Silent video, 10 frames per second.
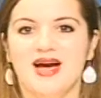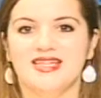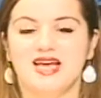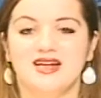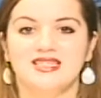I
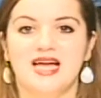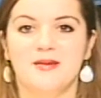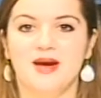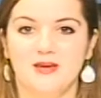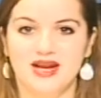talked a lot
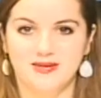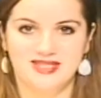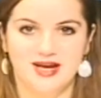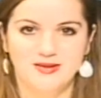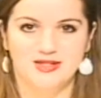about what I was
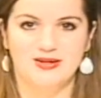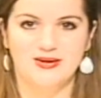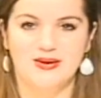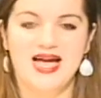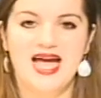up
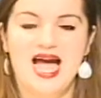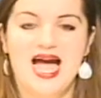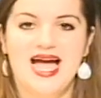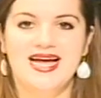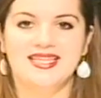to
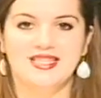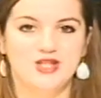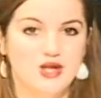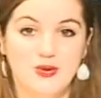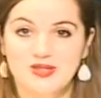and the
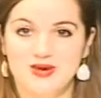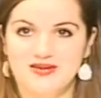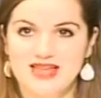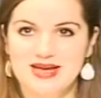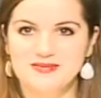show is one
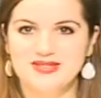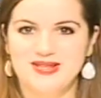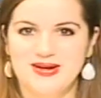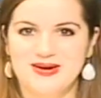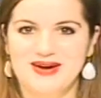of them.
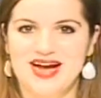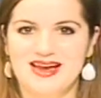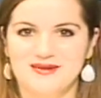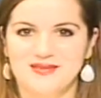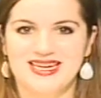So I
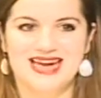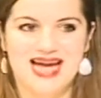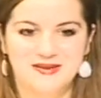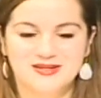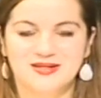am like
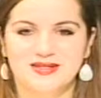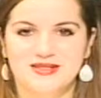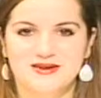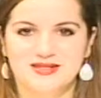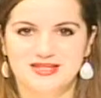absolutely
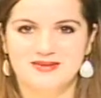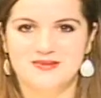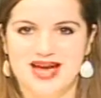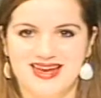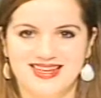thrilled to be
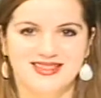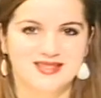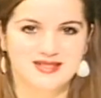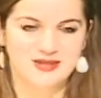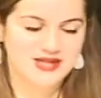back in the
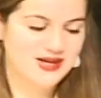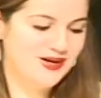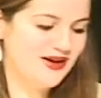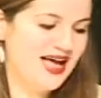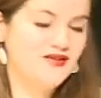
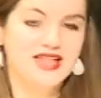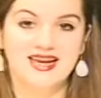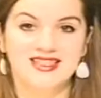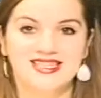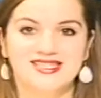studio. I have a lot
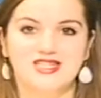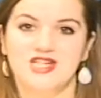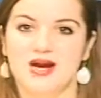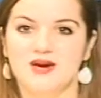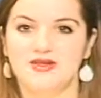of things to
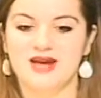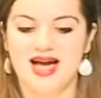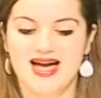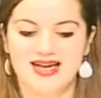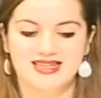share with you
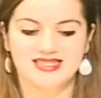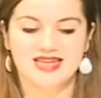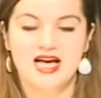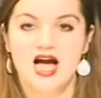guys.